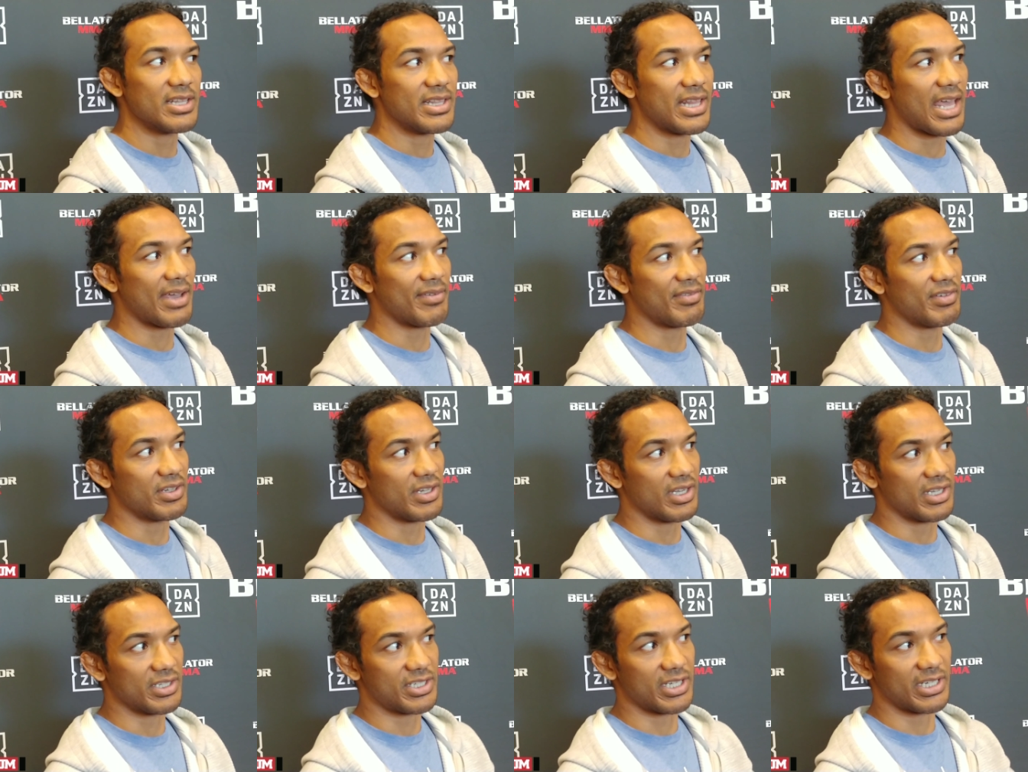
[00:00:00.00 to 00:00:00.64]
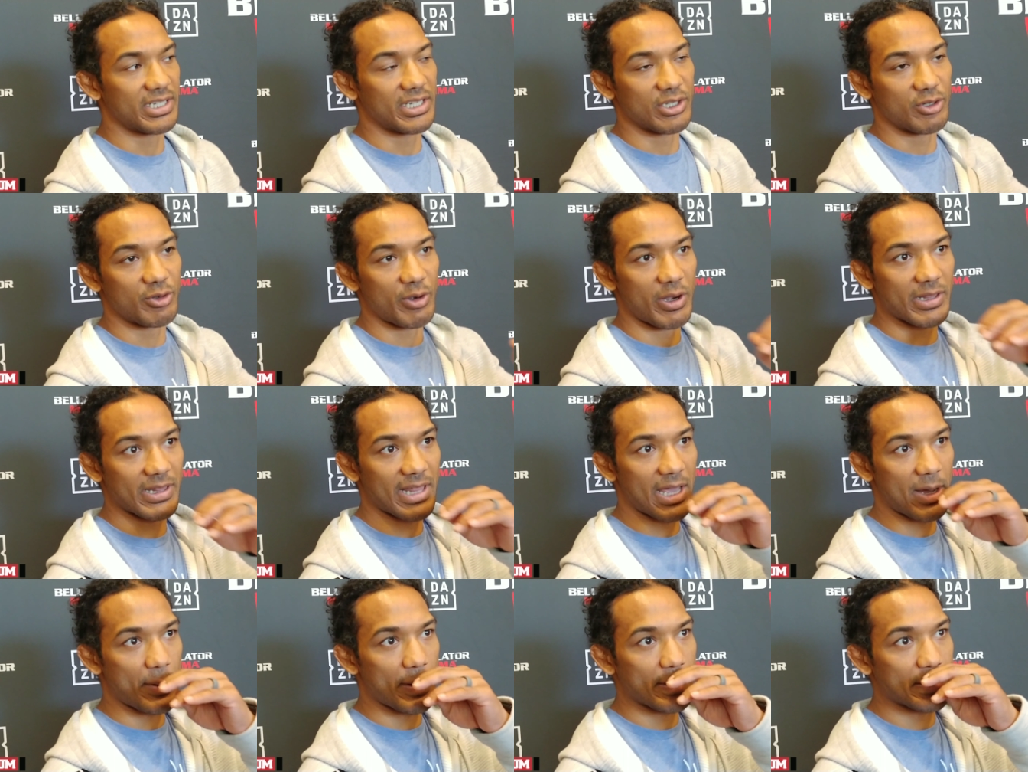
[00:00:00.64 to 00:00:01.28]
They have a ton of
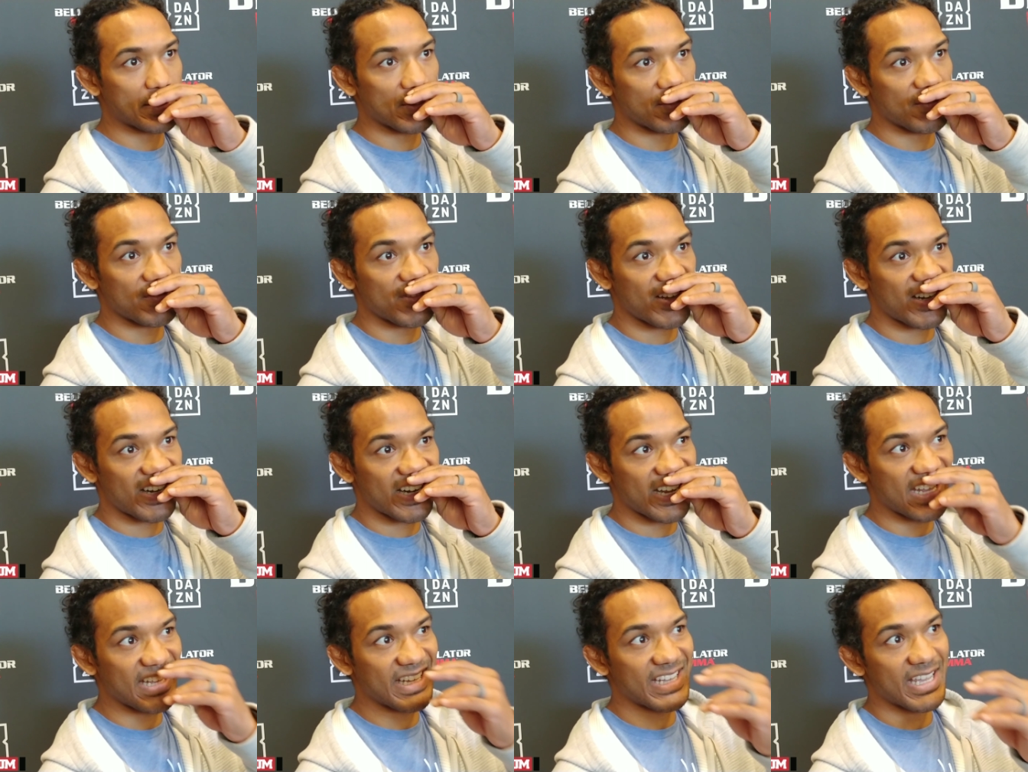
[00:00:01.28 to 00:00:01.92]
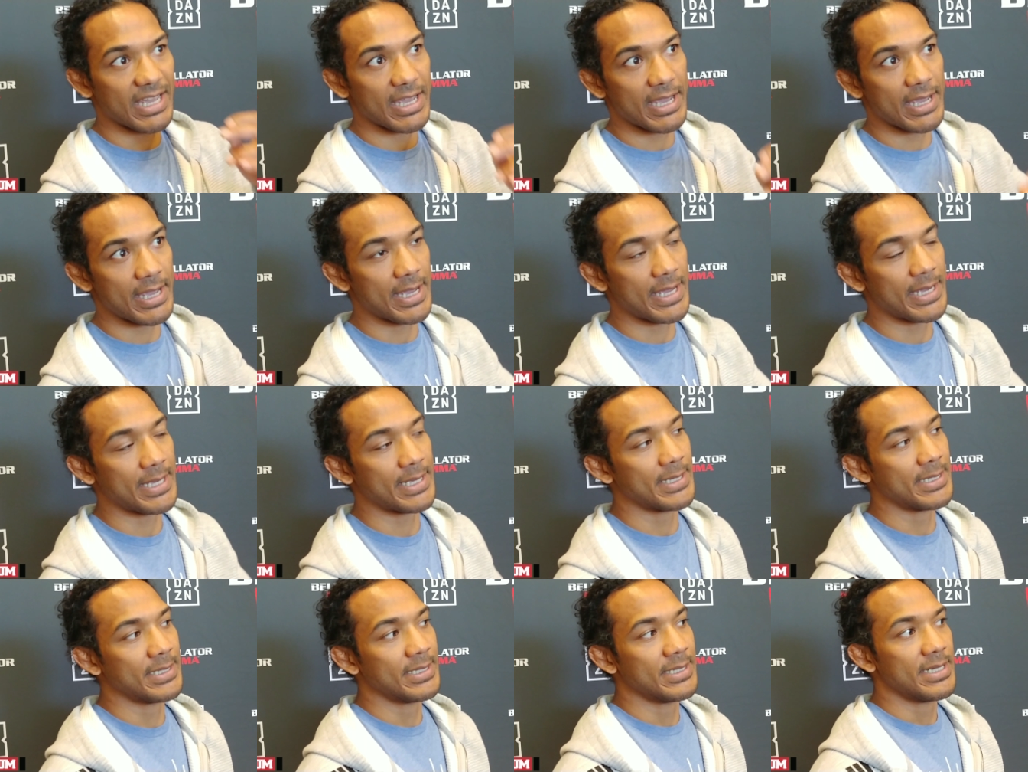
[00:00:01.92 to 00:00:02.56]
great lightweights over there at AKA.
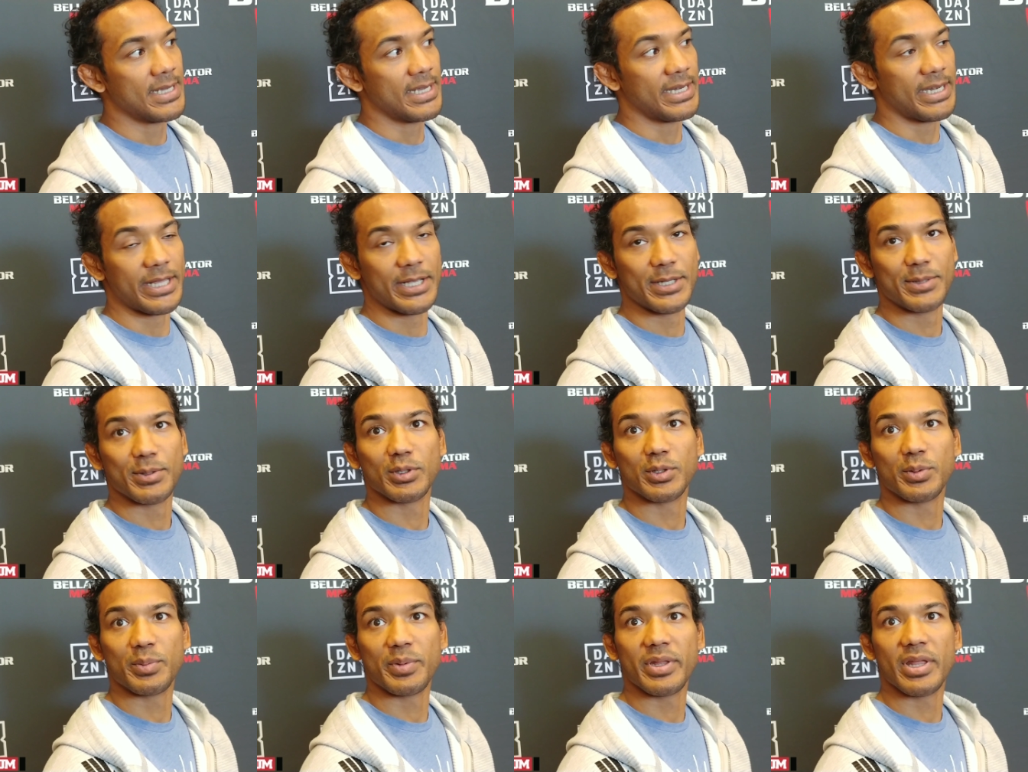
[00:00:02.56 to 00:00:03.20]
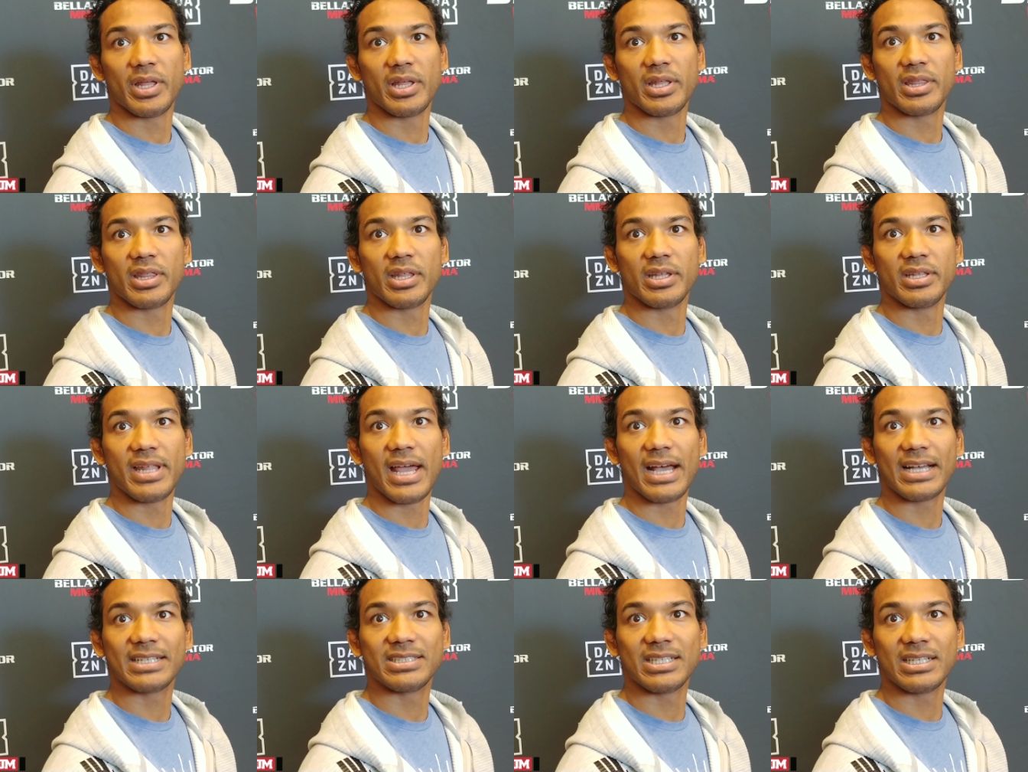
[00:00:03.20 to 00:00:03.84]
And he's going to be the
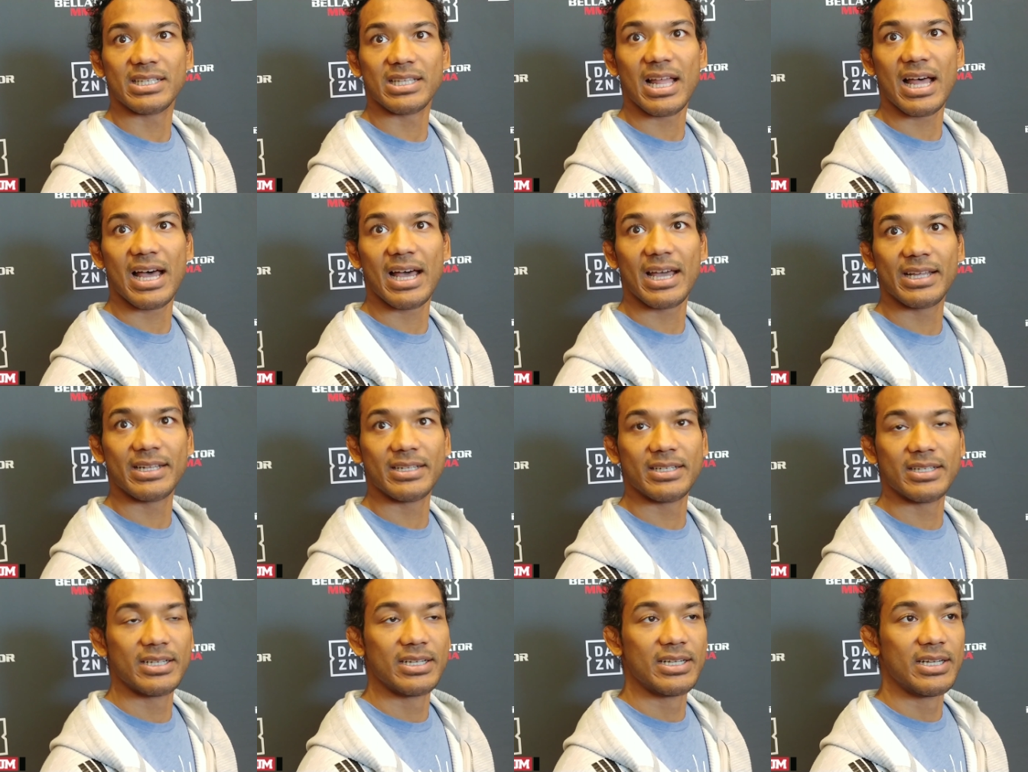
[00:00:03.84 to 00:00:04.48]
next in line.